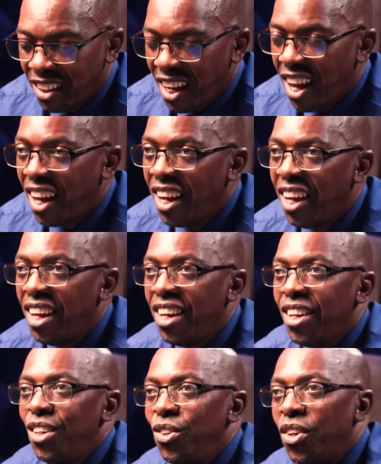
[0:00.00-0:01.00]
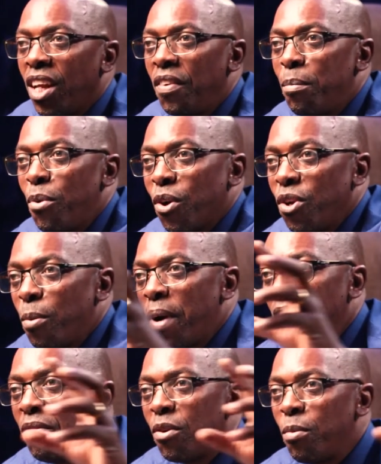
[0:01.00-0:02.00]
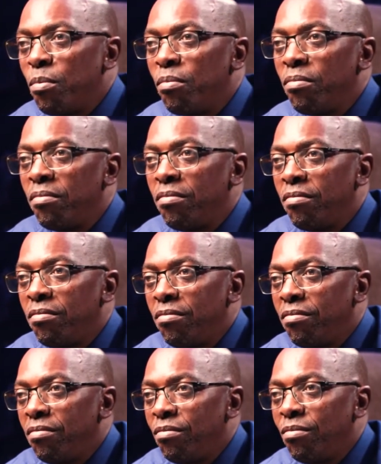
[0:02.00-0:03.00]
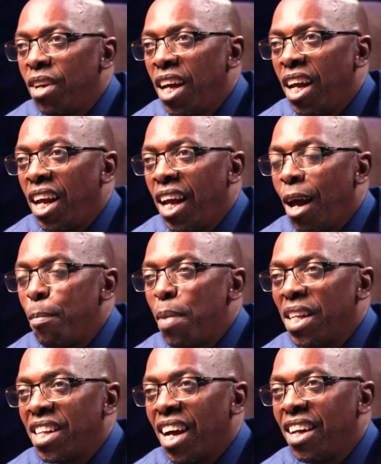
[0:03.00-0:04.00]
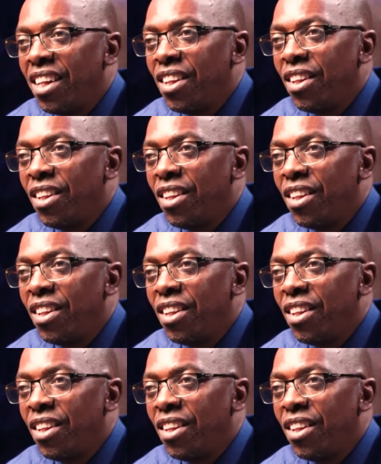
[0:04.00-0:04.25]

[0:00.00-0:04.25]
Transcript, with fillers: Yeah, you can even borrow your money from uh, M-Pesa